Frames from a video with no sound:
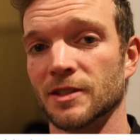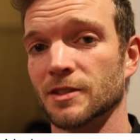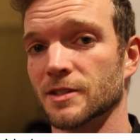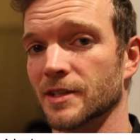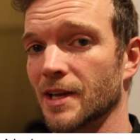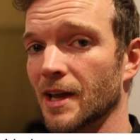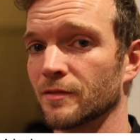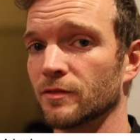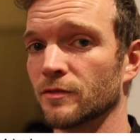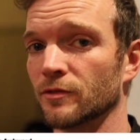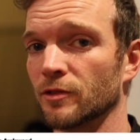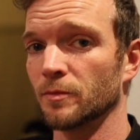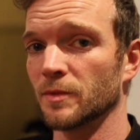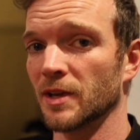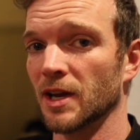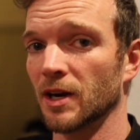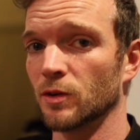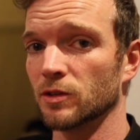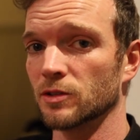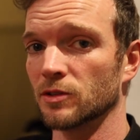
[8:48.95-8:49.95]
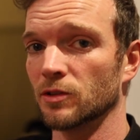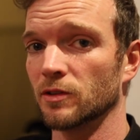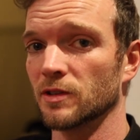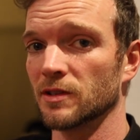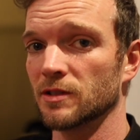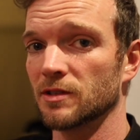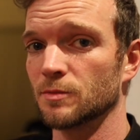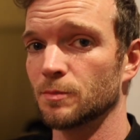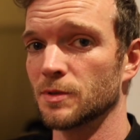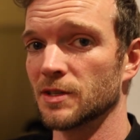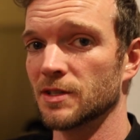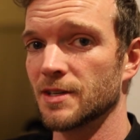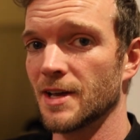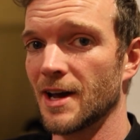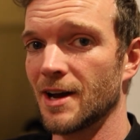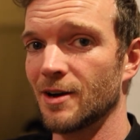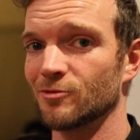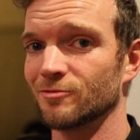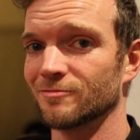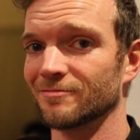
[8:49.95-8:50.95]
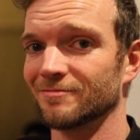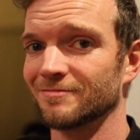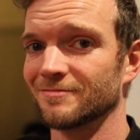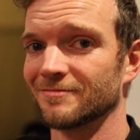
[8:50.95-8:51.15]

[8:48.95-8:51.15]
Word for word: This is Kevin from The Awkward Tourist. Peace out.